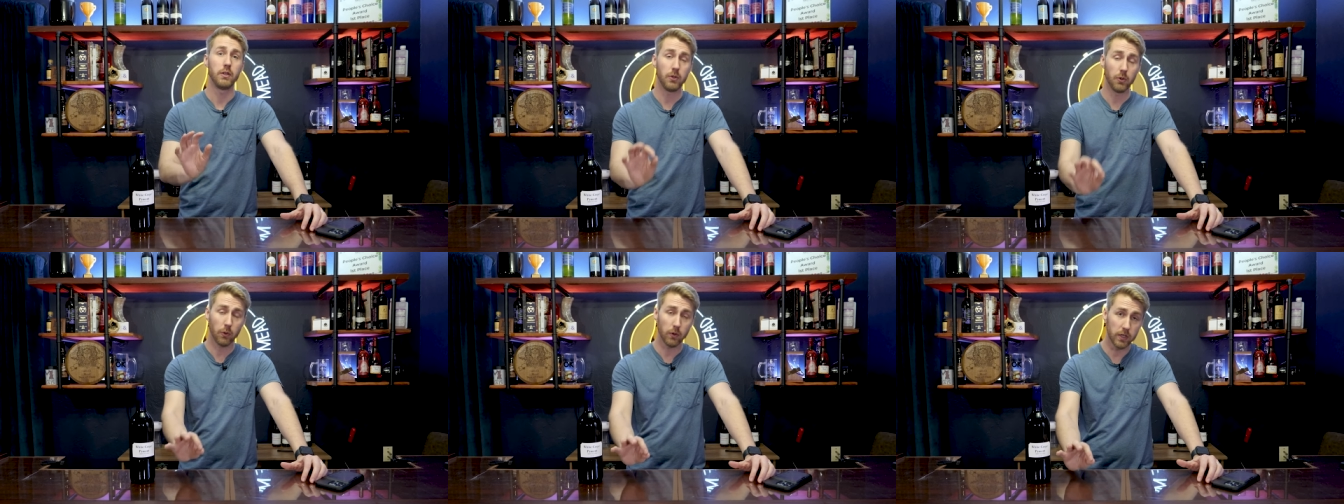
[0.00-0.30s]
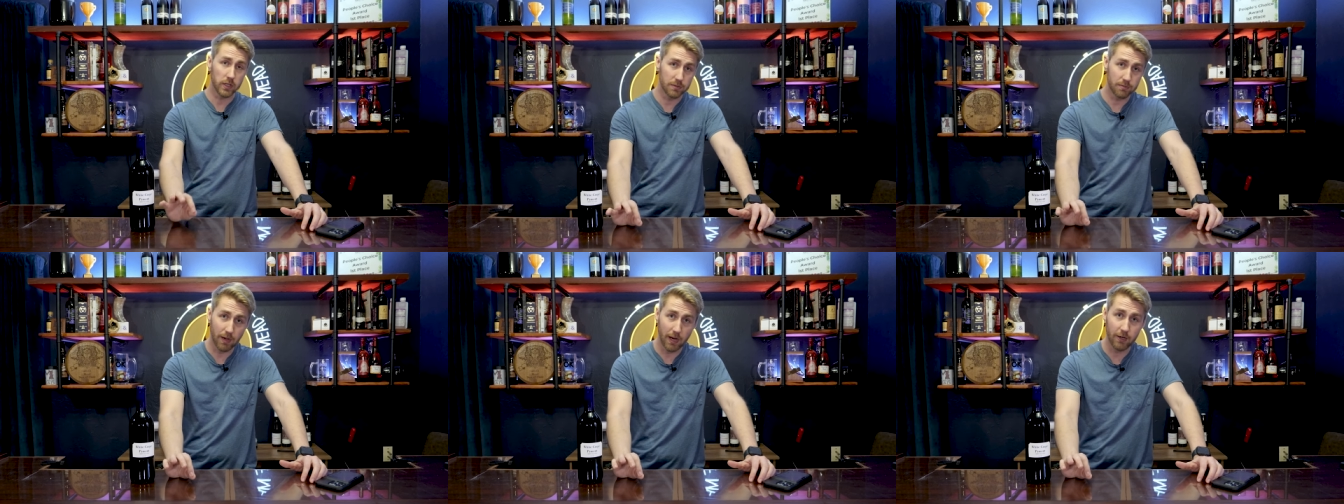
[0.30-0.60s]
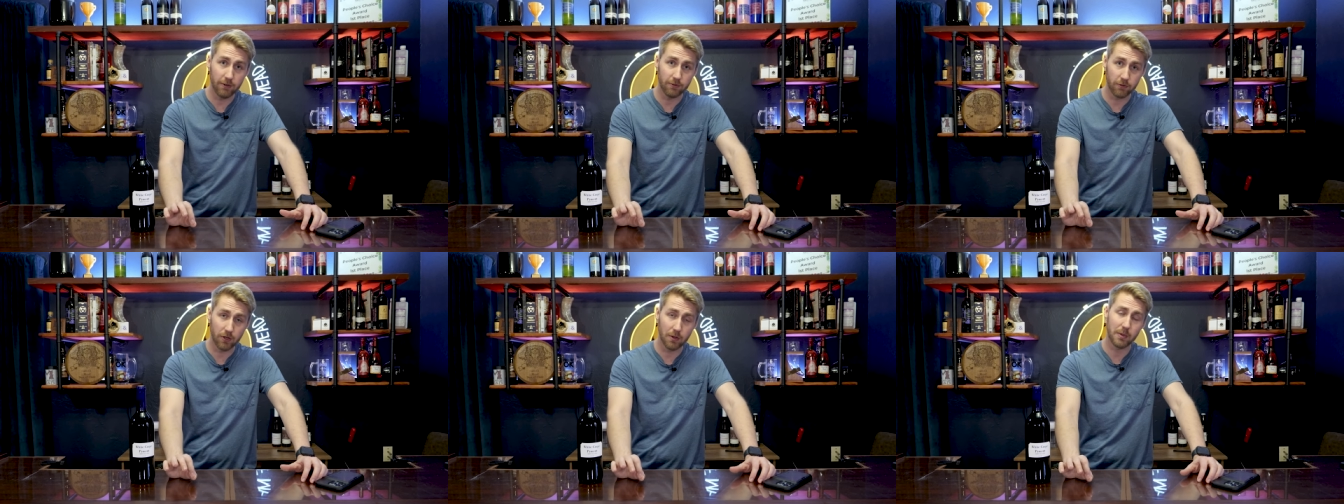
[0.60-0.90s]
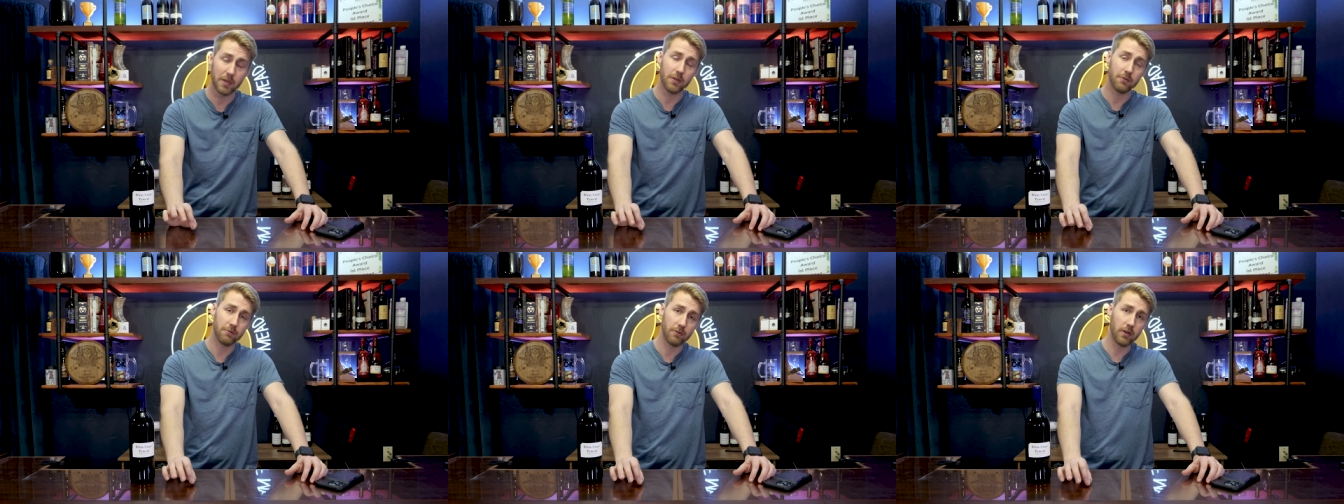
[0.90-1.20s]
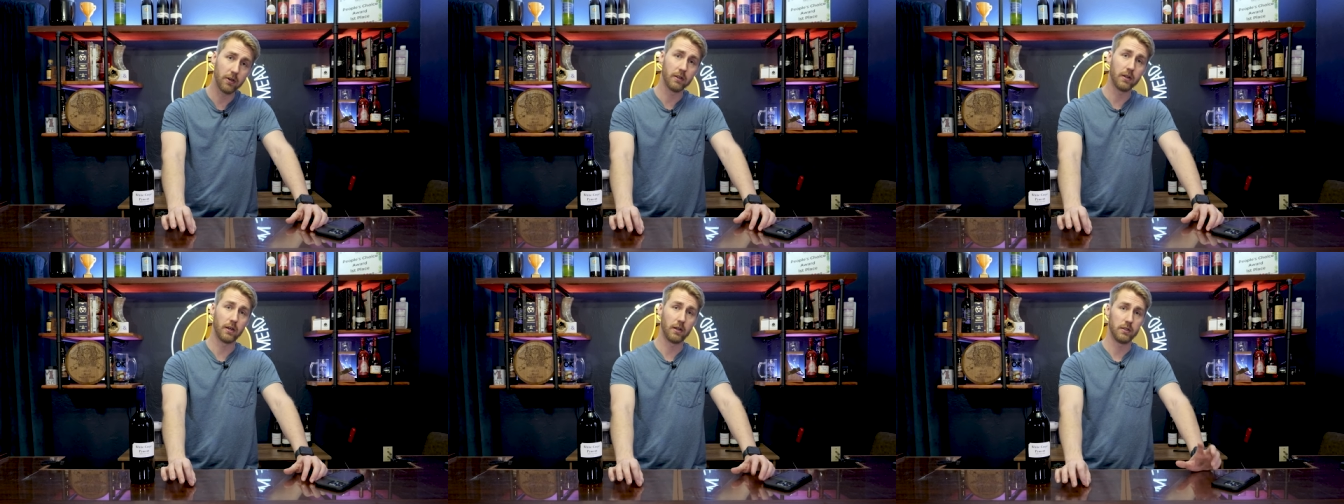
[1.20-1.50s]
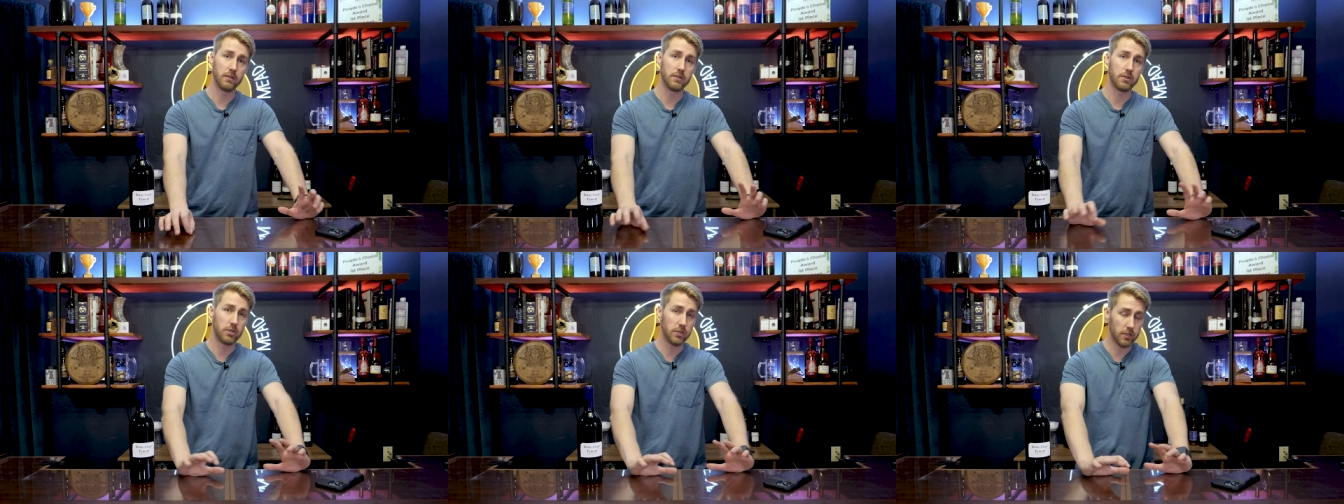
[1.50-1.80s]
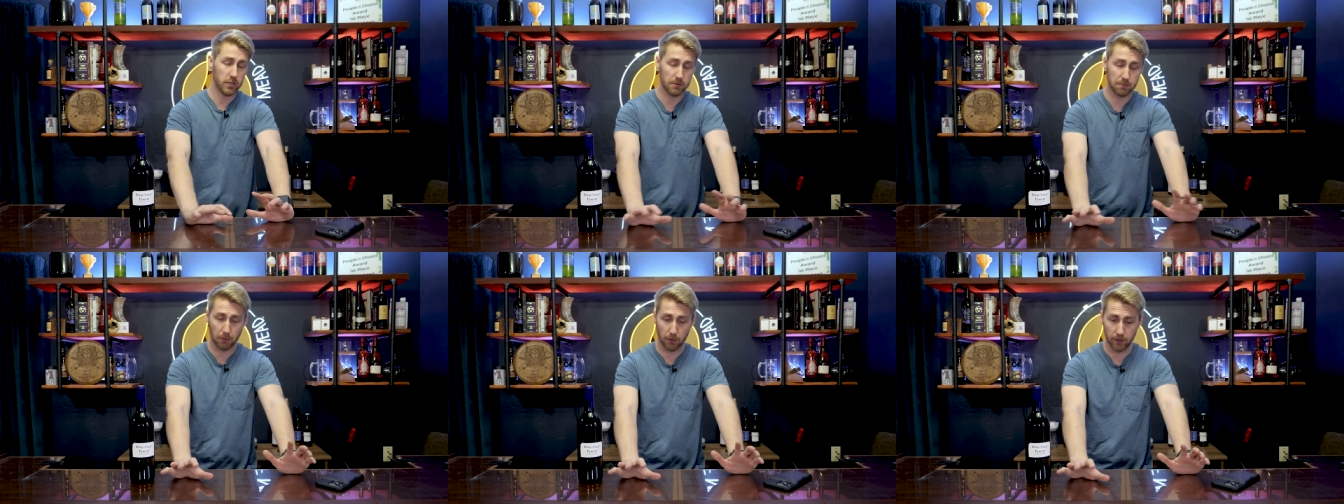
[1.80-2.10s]
Yours might ferment further,
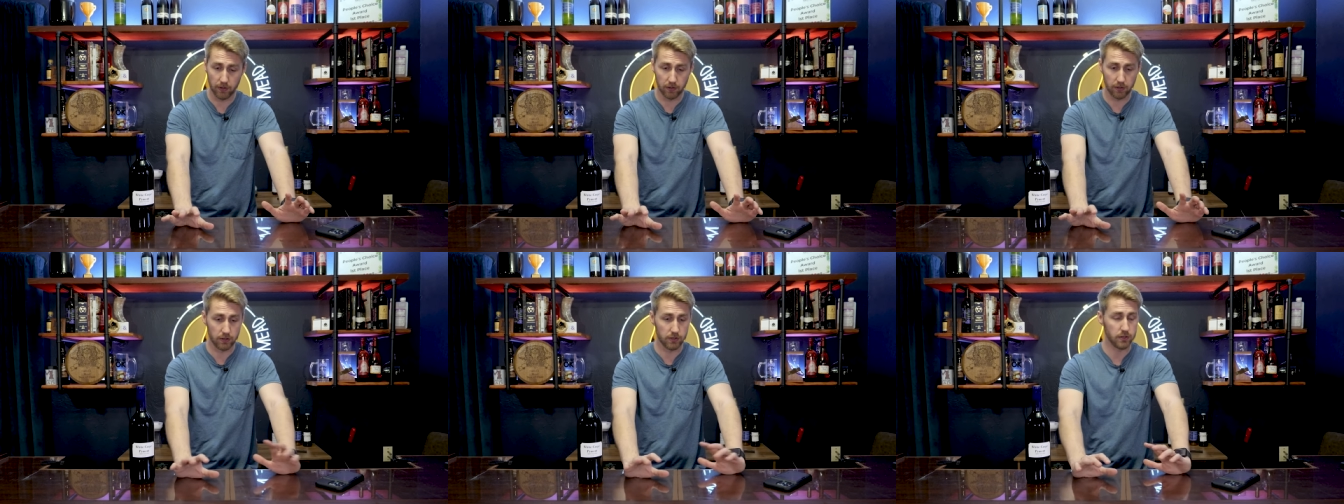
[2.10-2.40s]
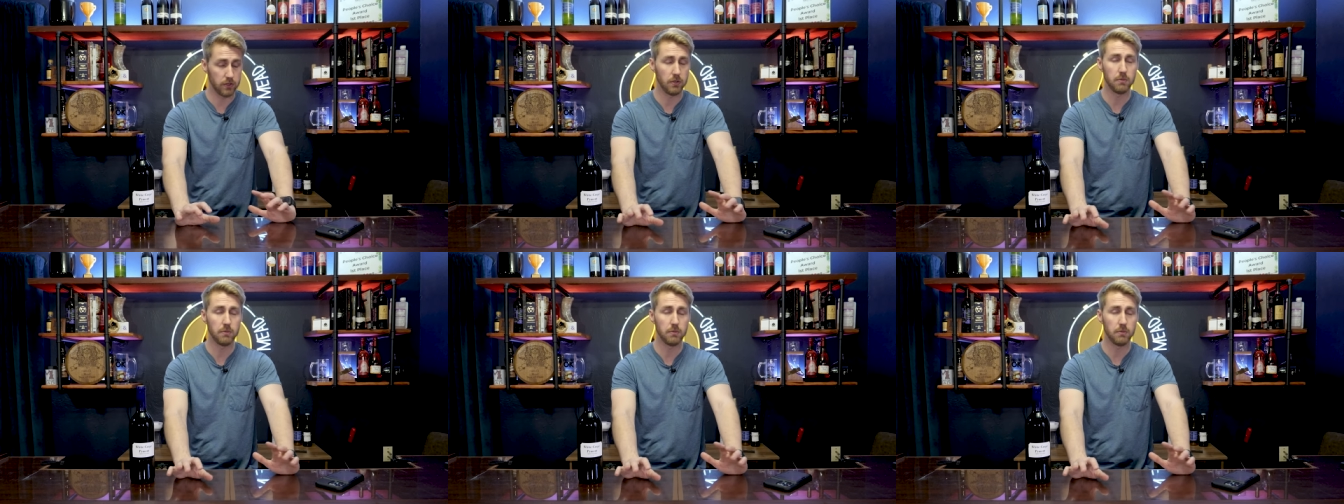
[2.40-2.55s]
just spoilers.